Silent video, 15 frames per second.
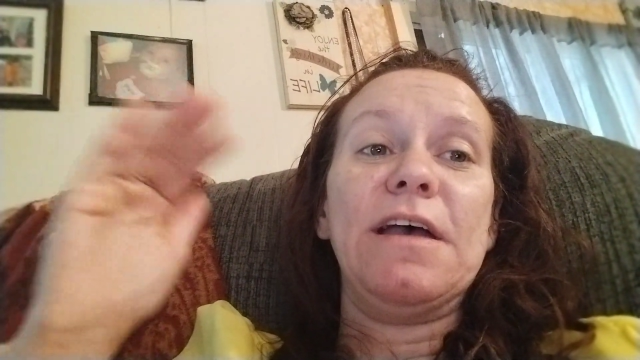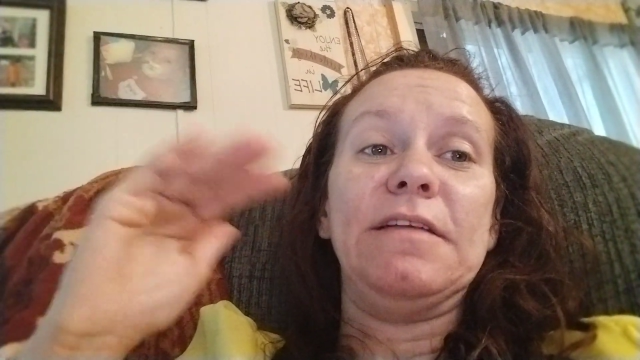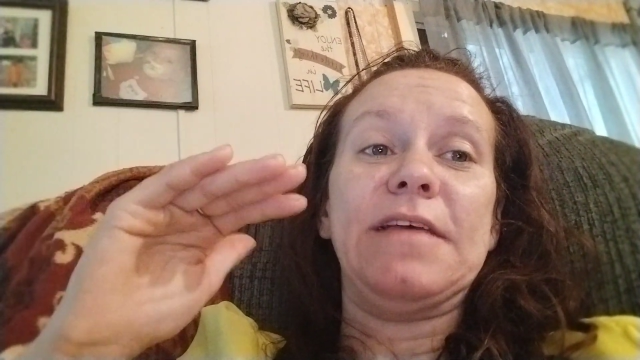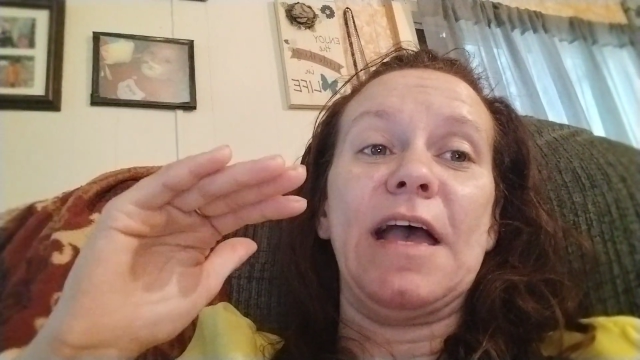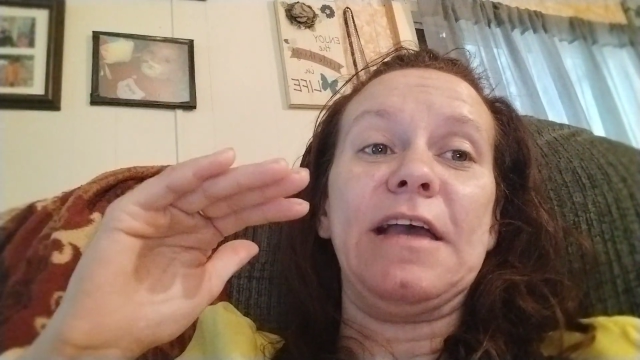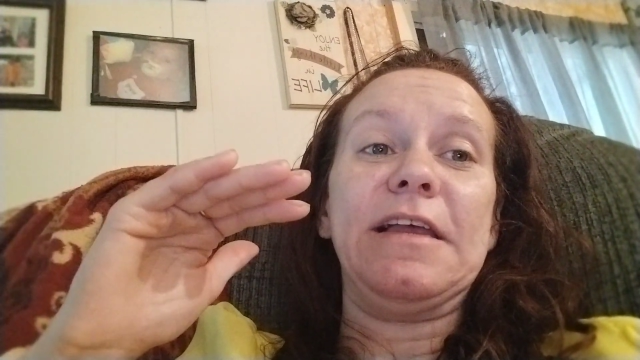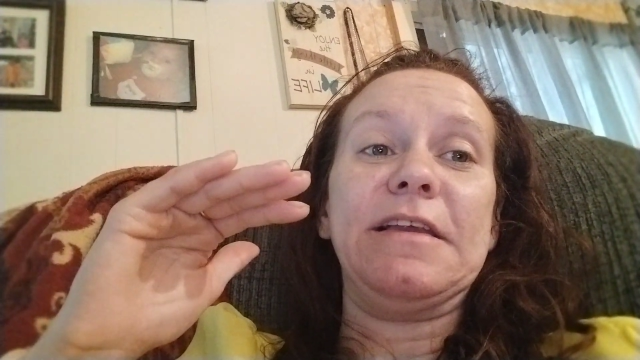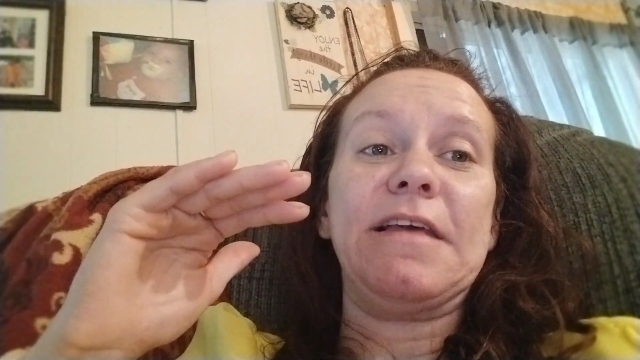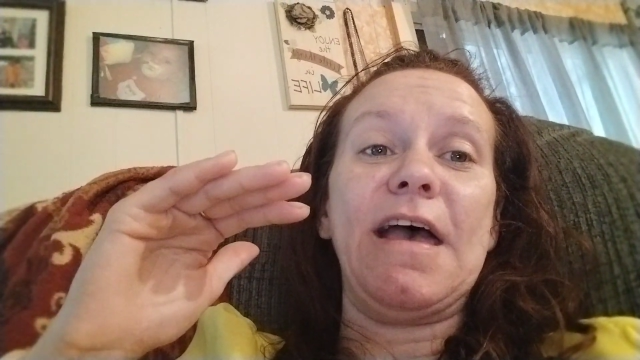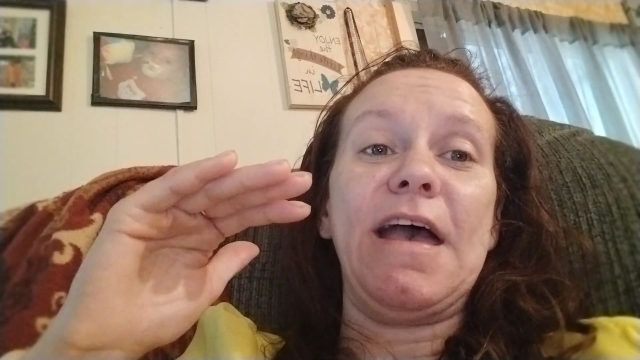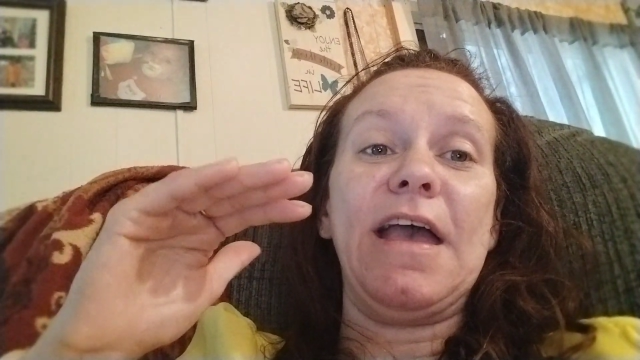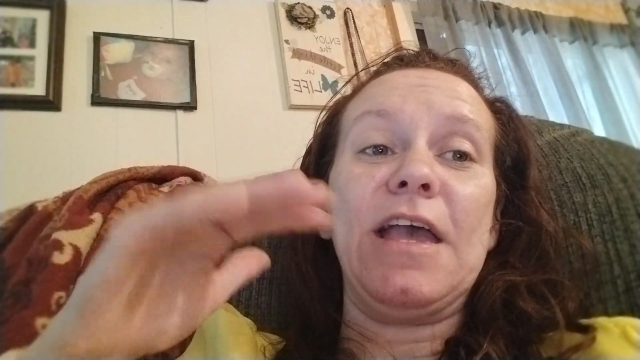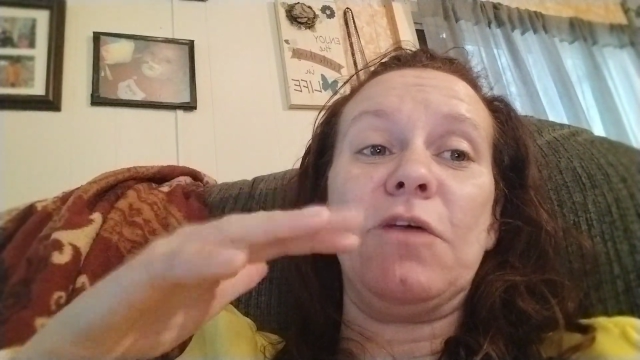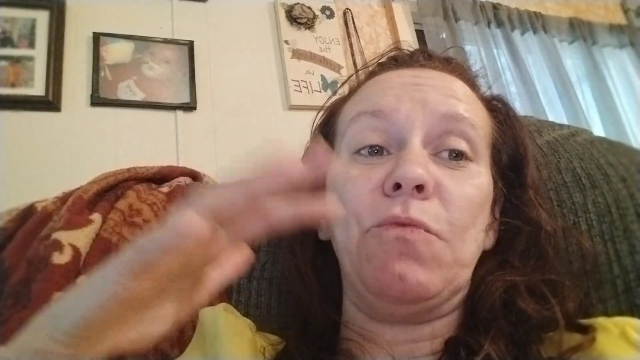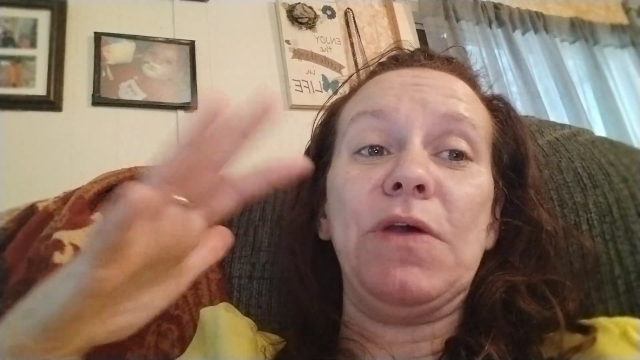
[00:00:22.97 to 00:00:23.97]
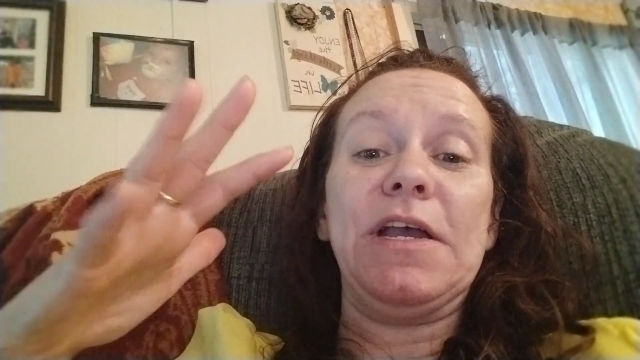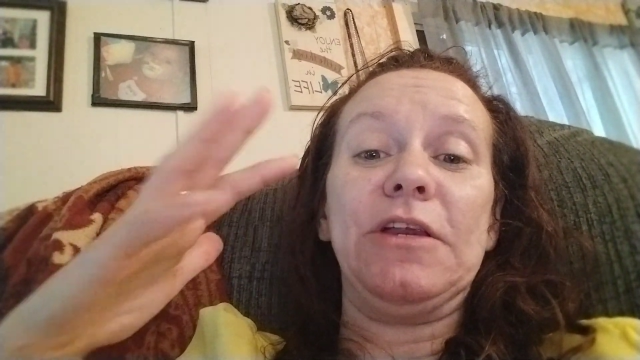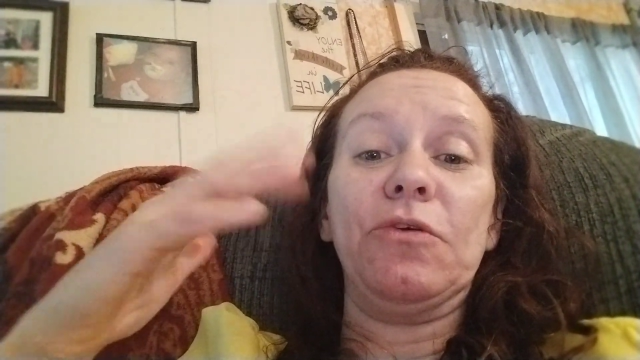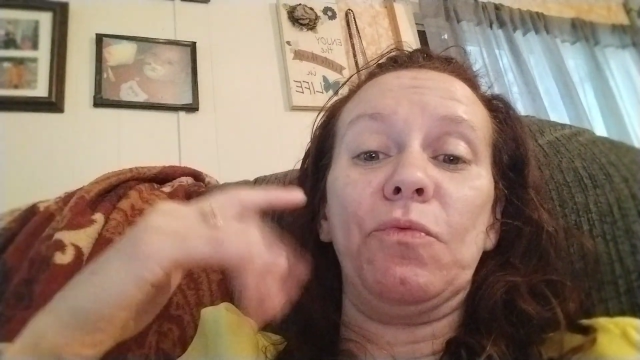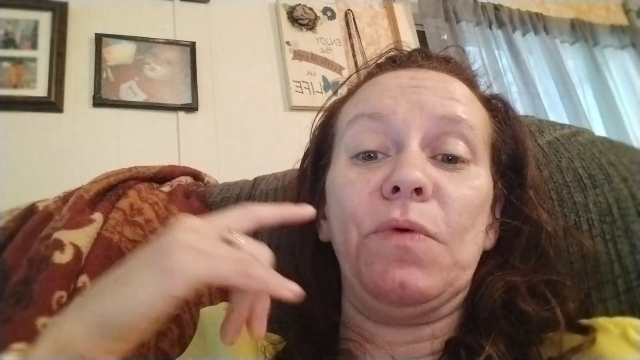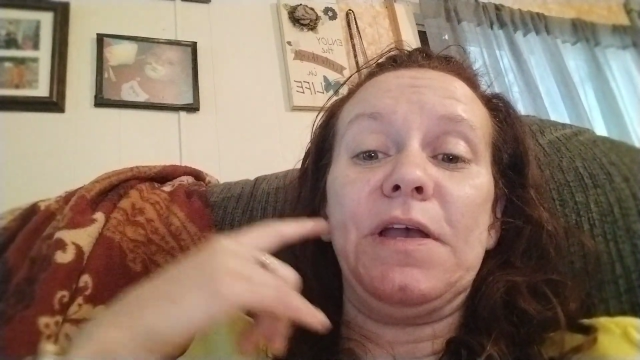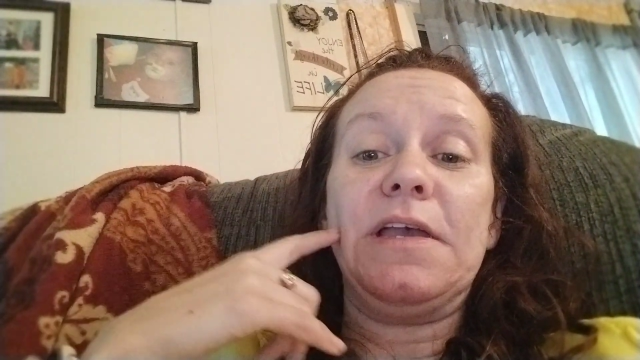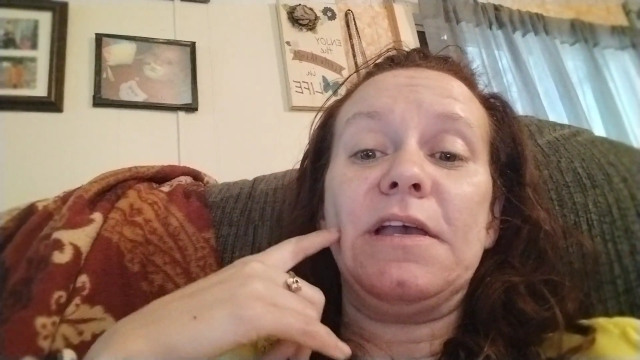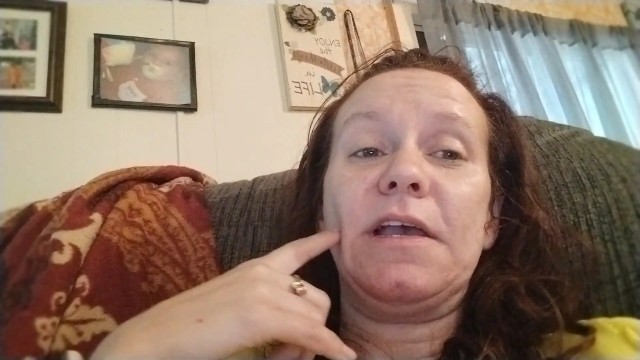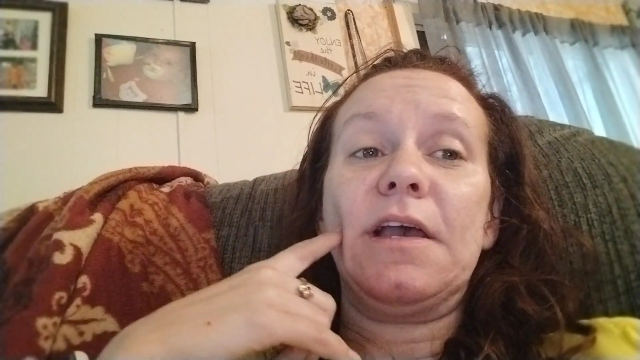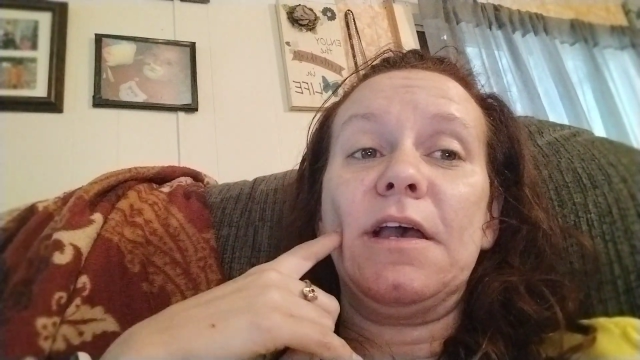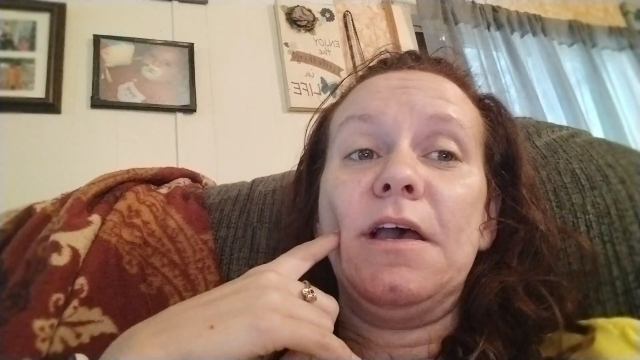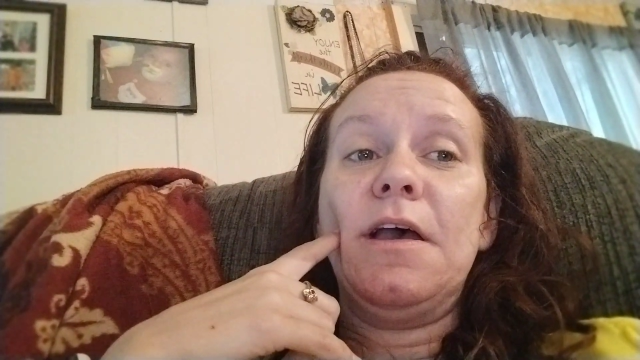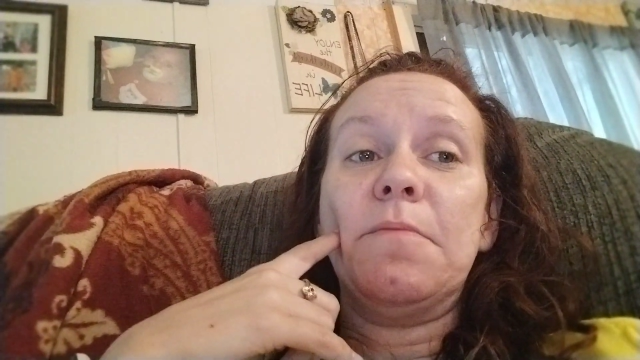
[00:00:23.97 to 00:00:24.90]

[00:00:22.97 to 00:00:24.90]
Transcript: day to day, week to week,